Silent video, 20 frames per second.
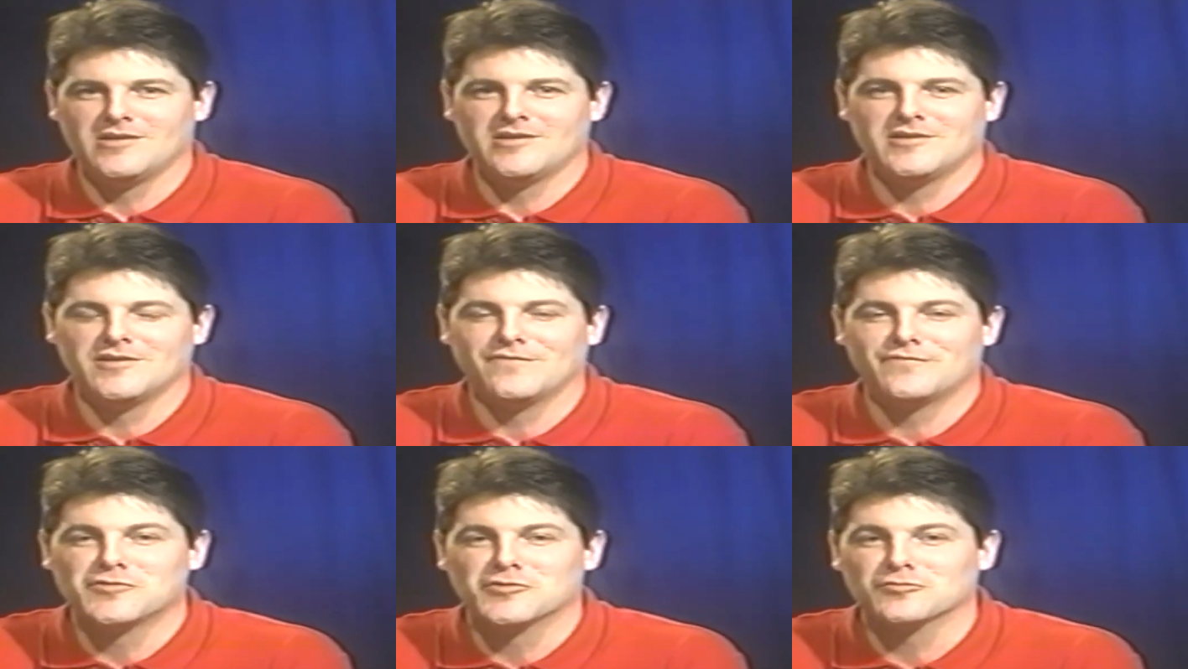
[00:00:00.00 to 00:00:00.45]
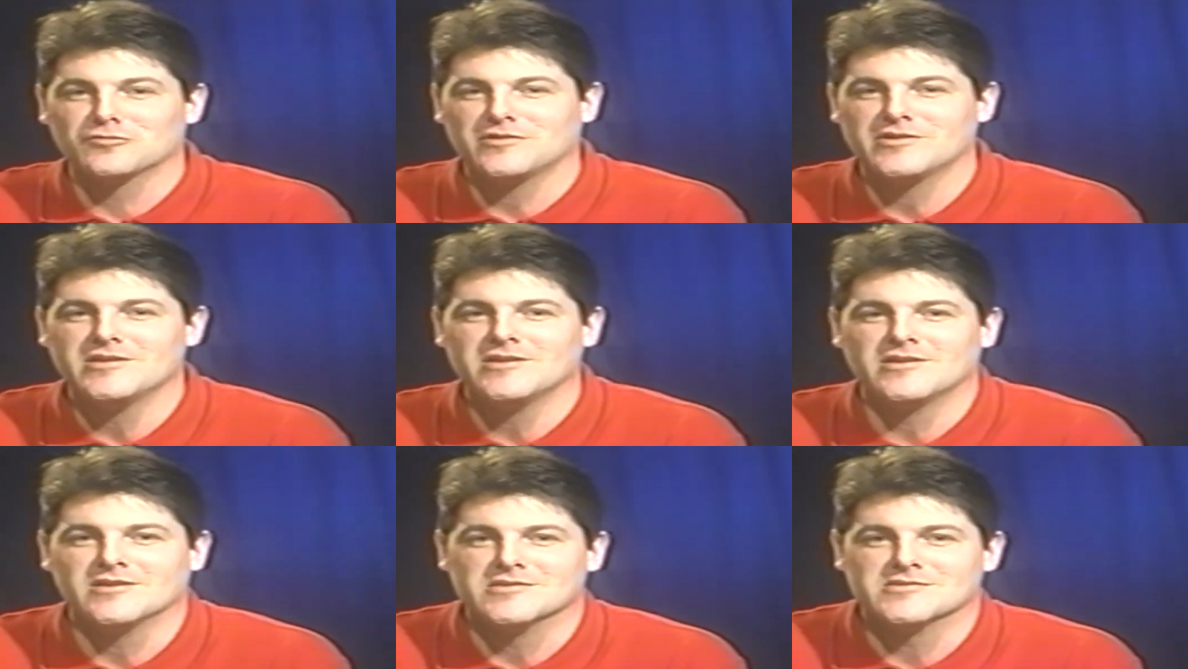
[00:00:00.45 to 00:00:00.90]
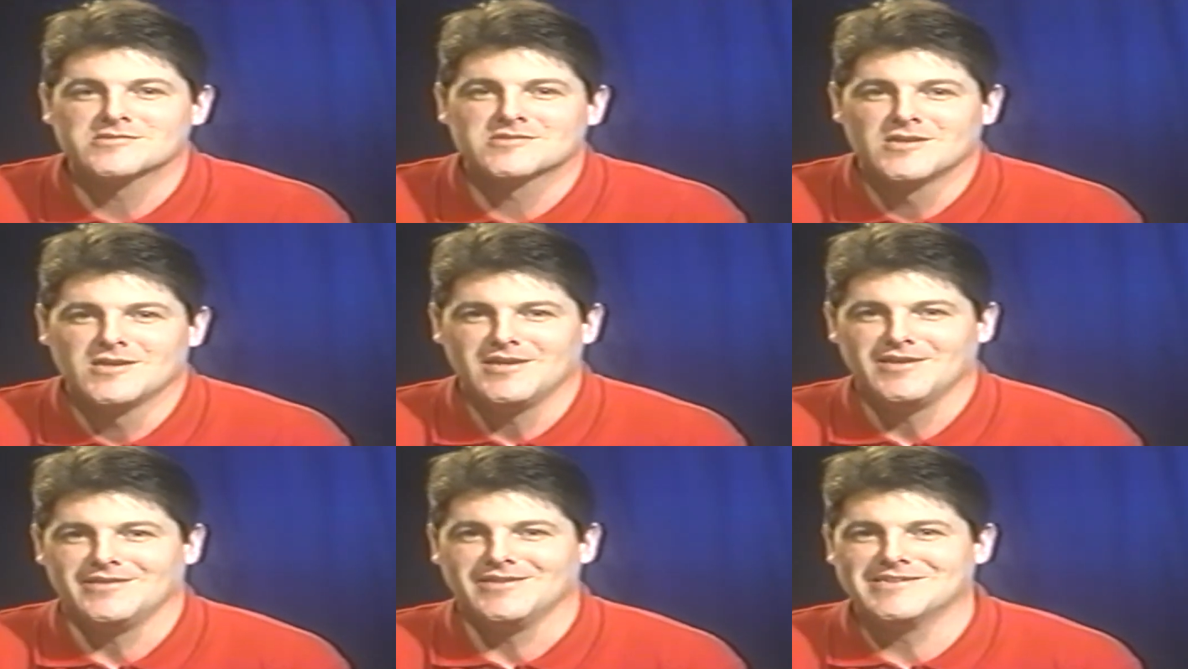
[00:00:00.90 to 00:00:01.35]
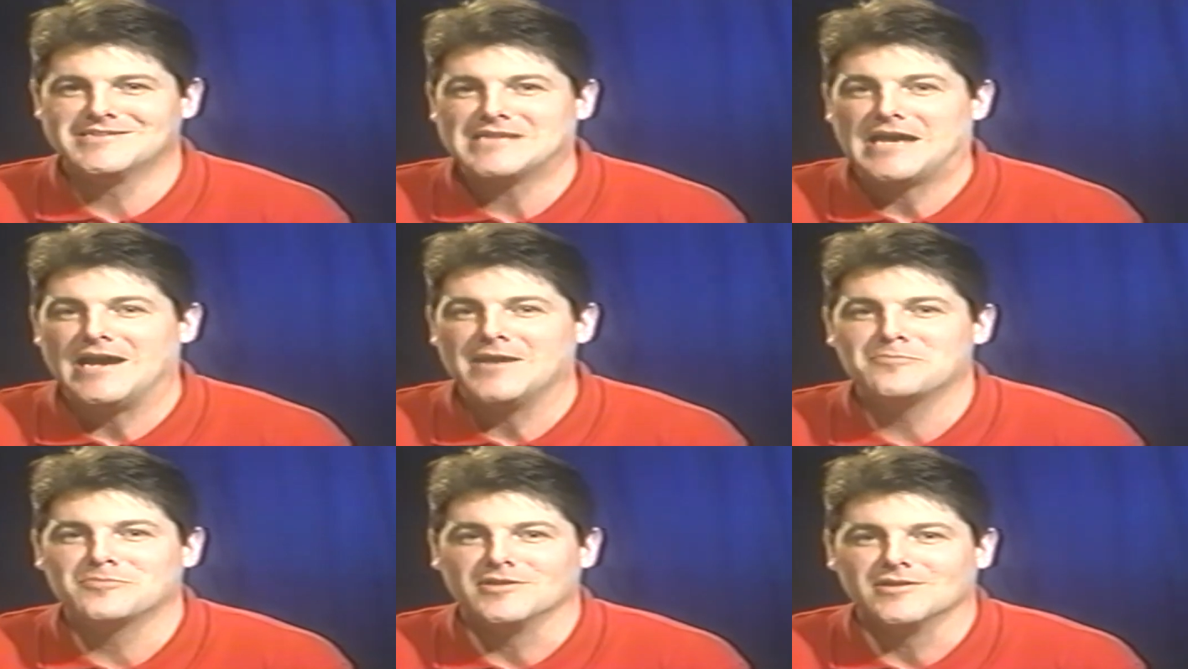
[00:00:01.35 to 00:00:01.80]
and if your league is the
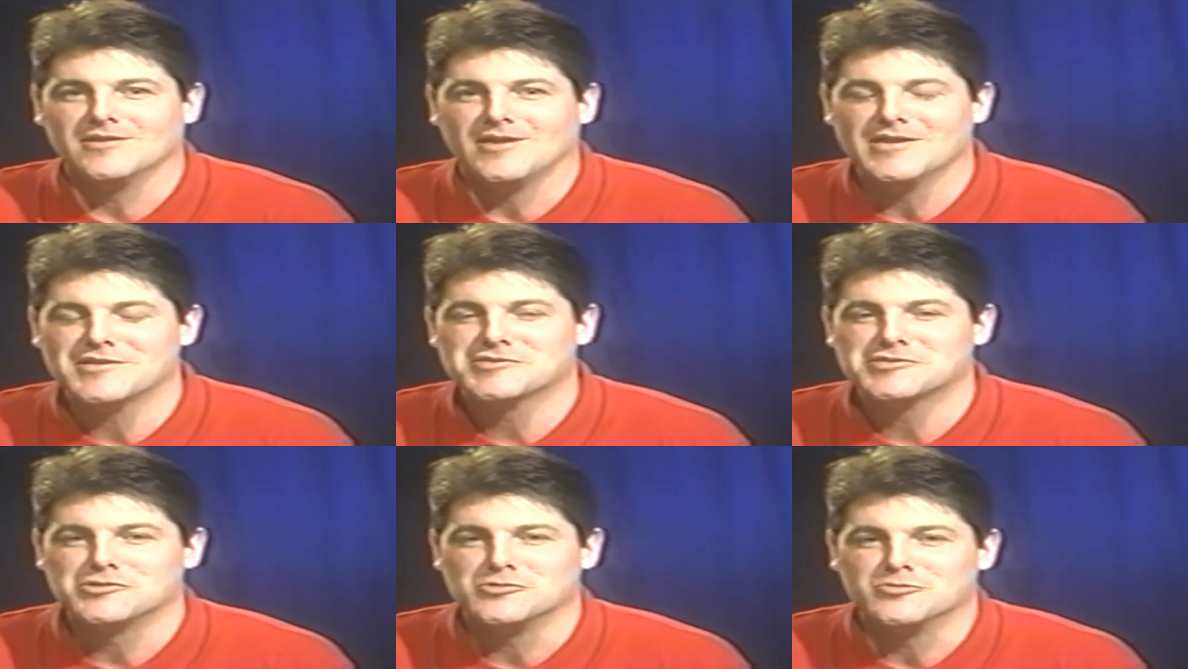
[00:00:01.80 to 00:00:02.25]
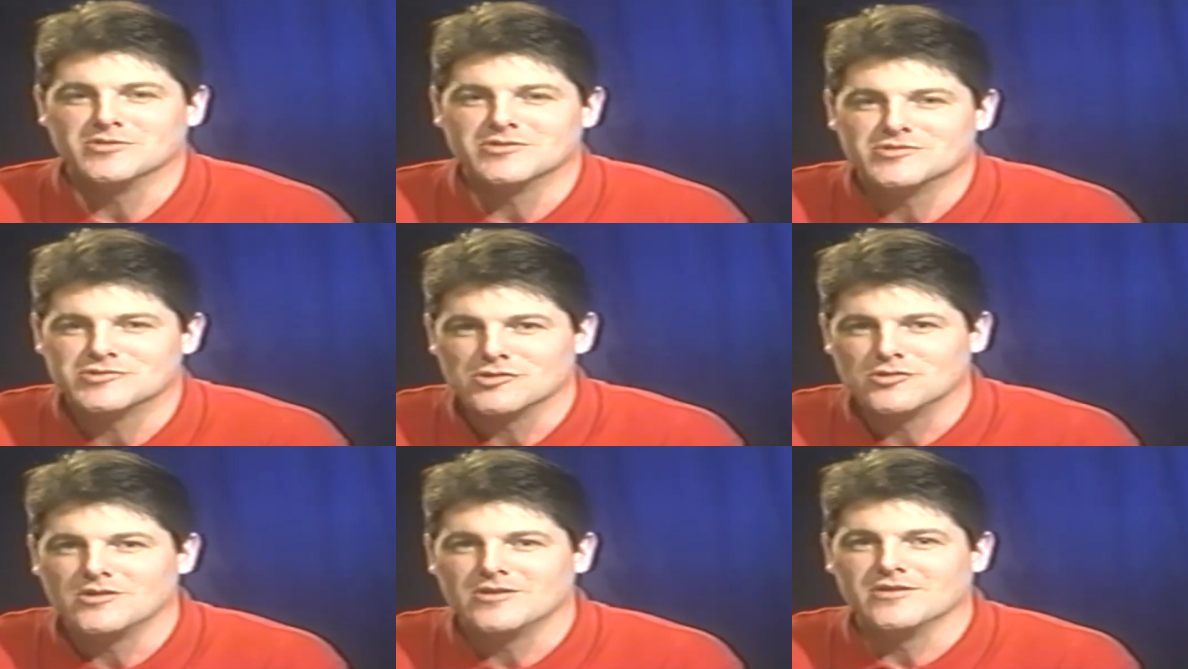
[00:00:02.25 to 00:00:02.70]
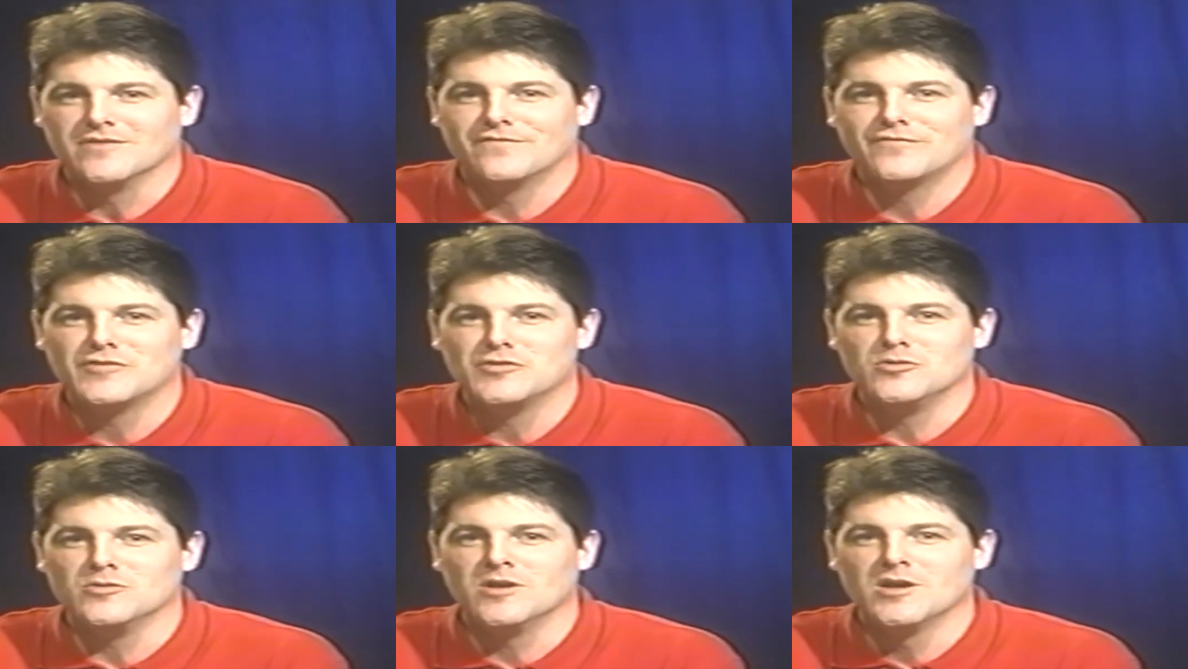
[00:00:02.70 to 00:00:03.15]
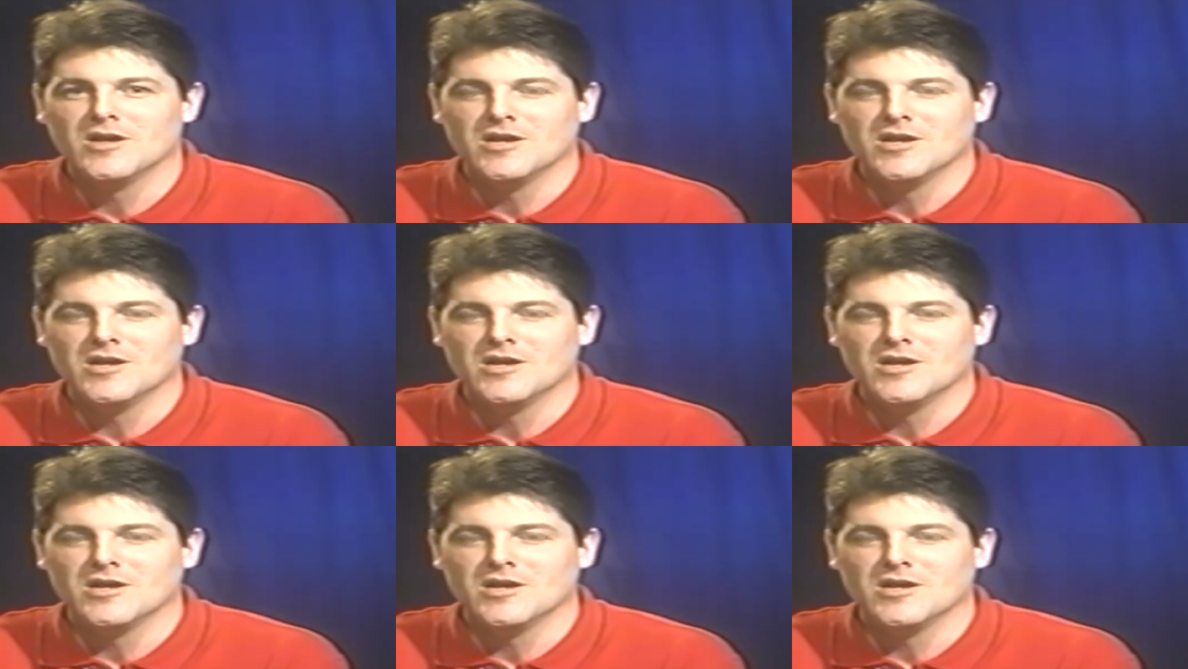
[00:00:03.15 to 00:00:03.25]
type that likes to enjoy a few